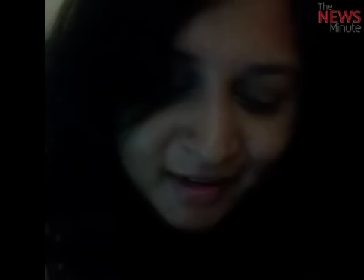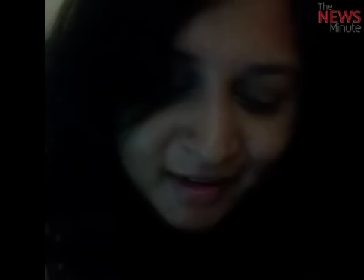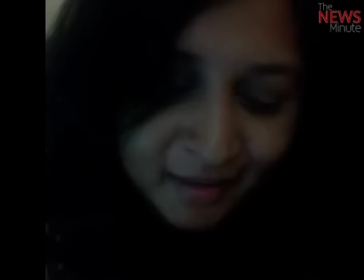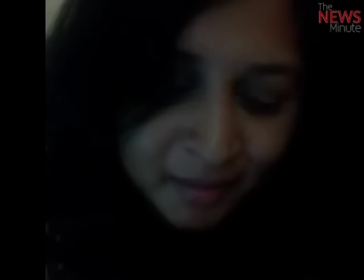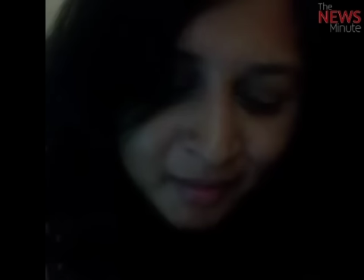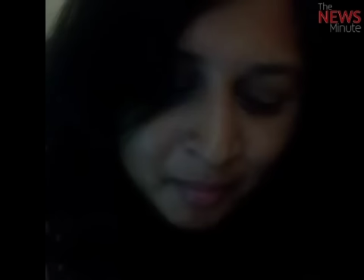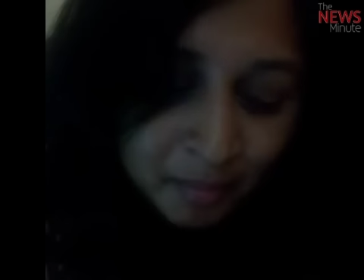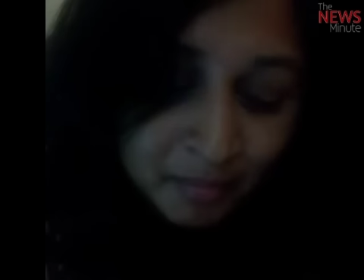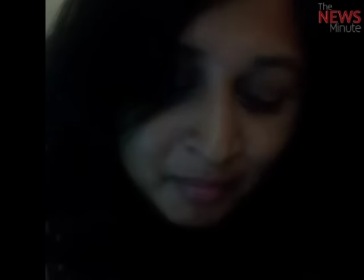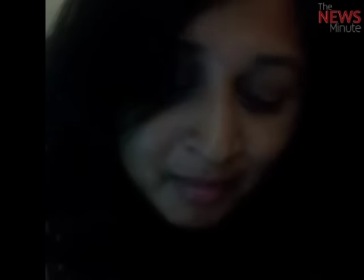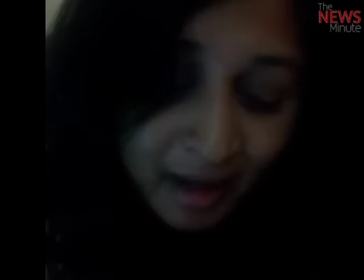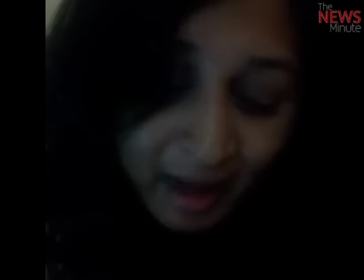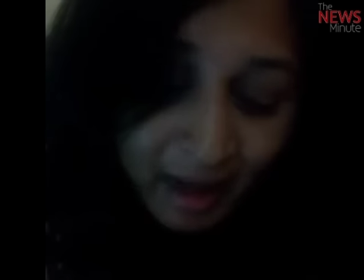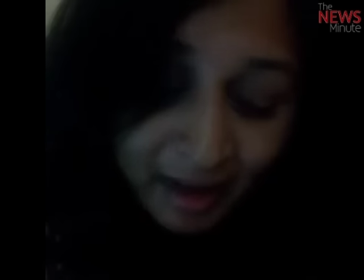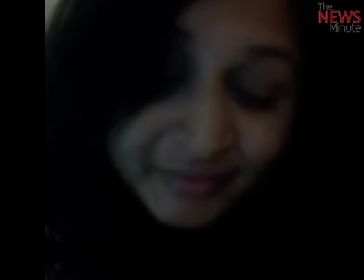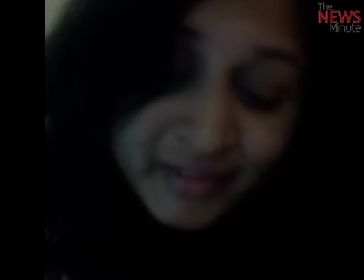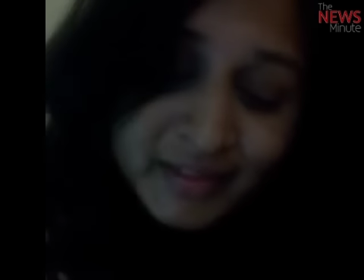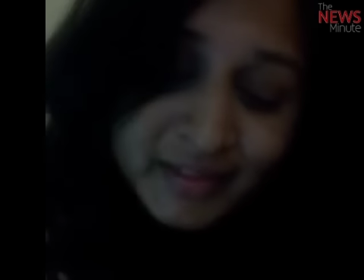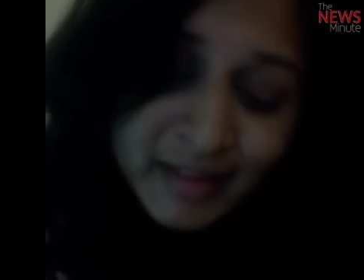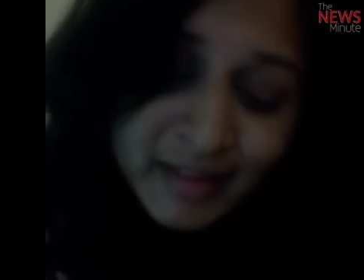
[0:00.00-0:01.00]

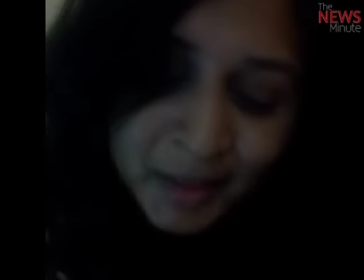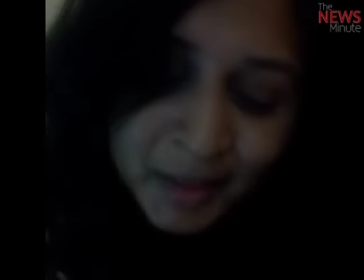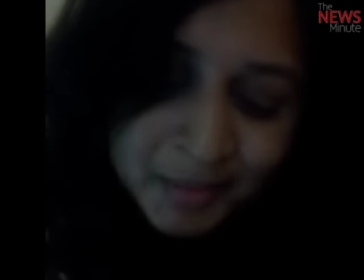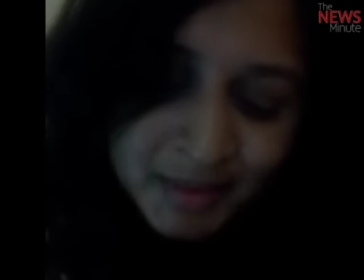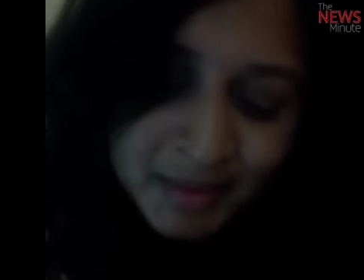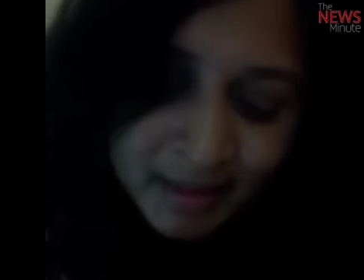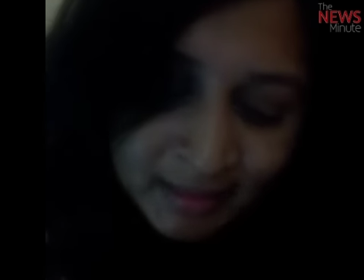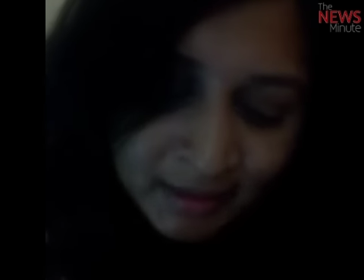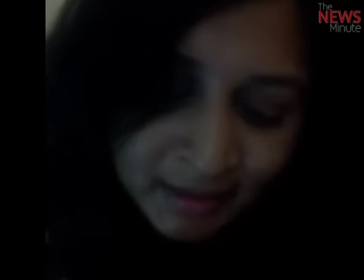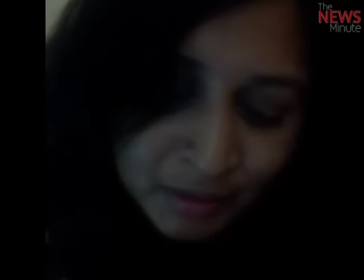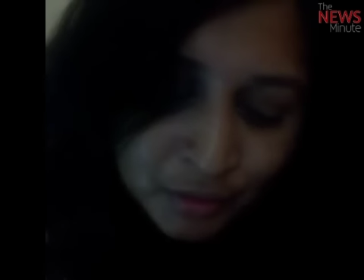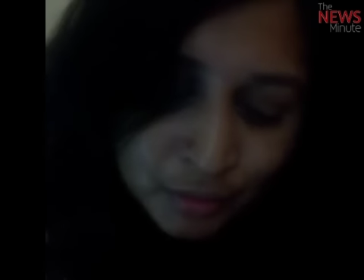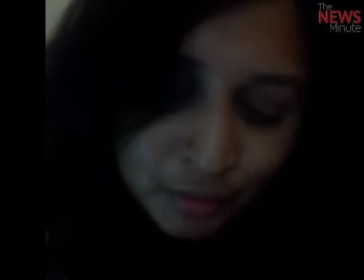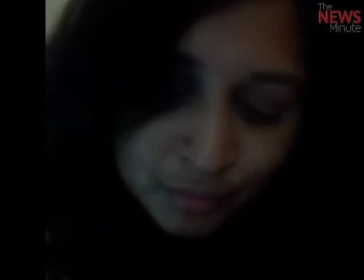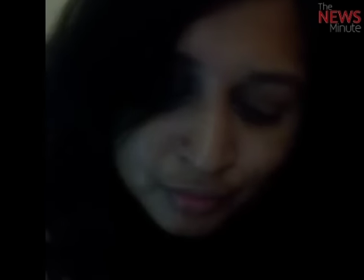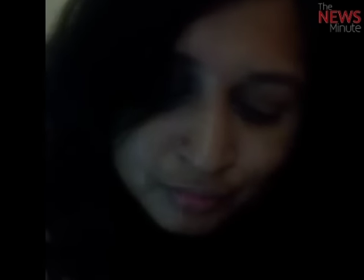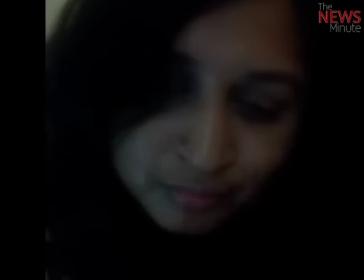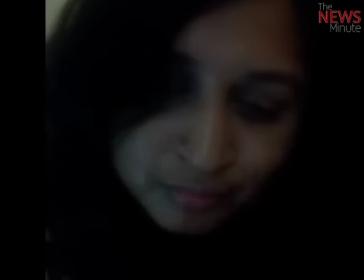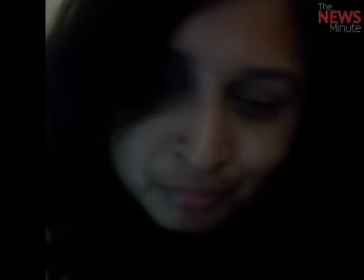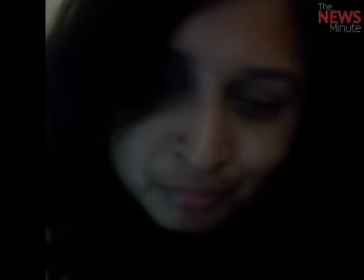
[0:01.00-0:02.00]
Half the times, I think,
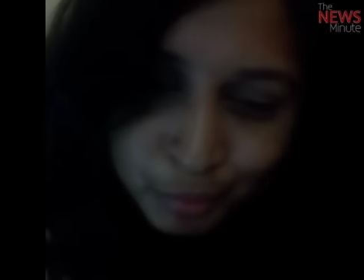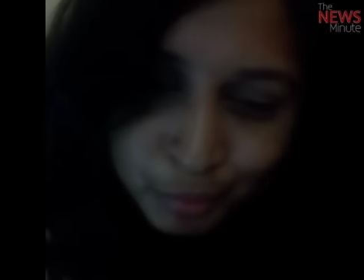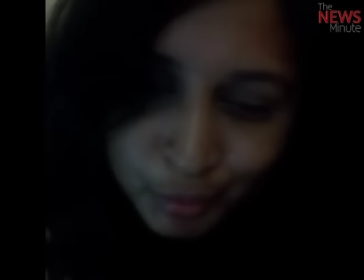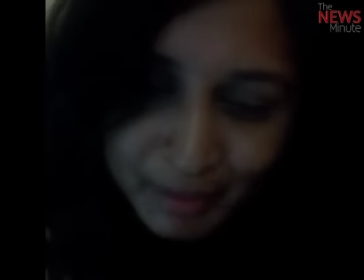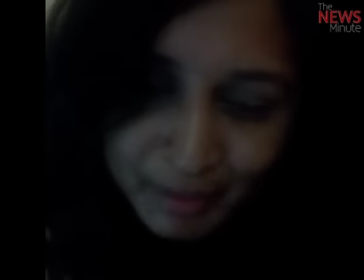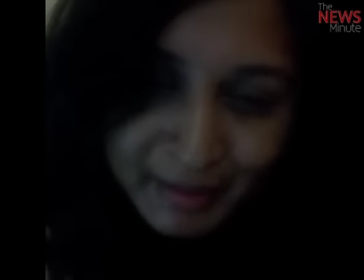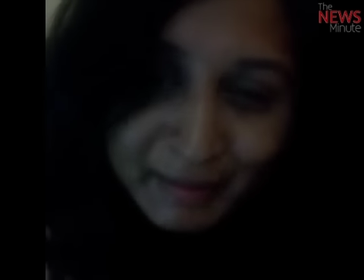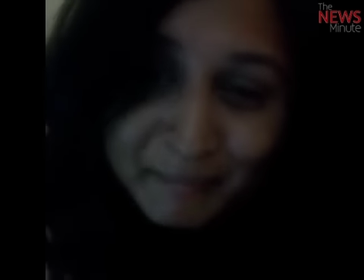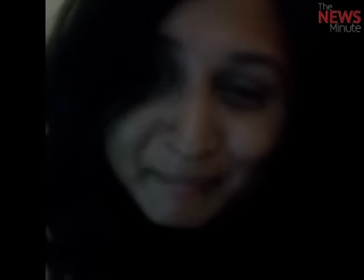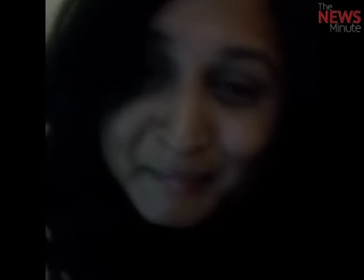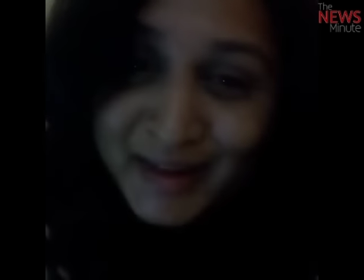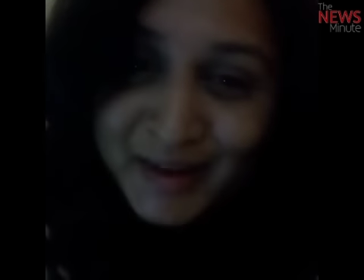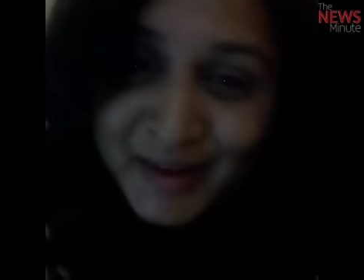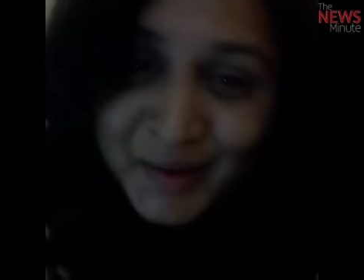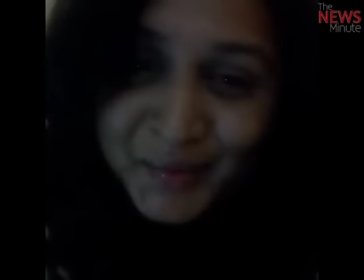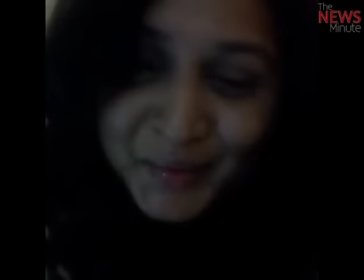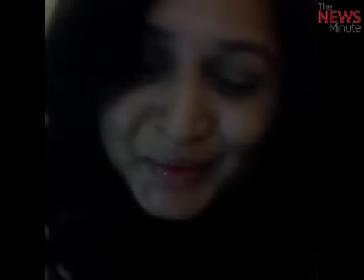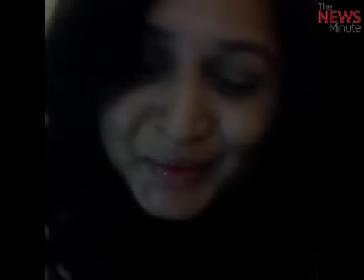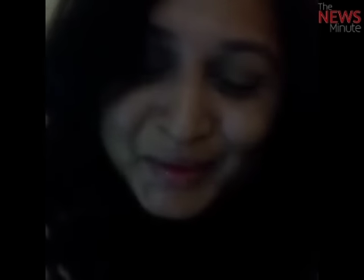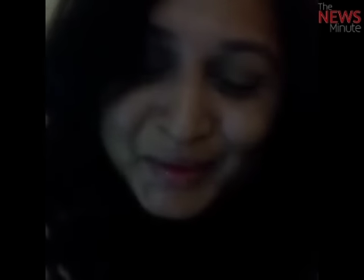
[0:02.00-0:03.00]
to bully
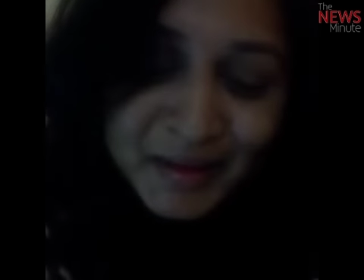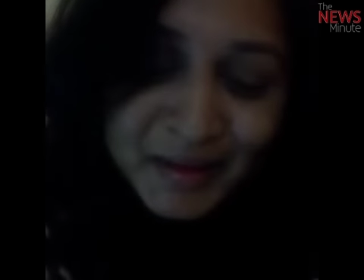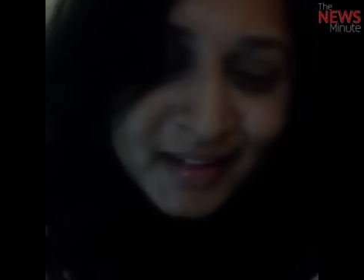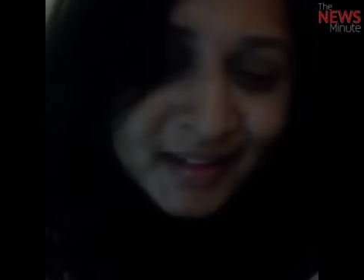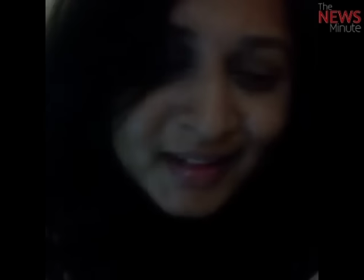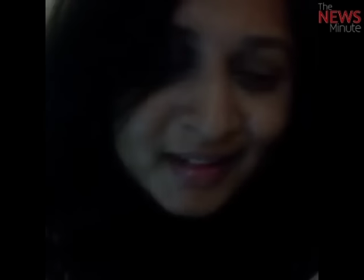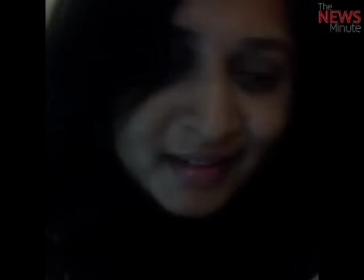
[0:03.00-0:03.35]
me or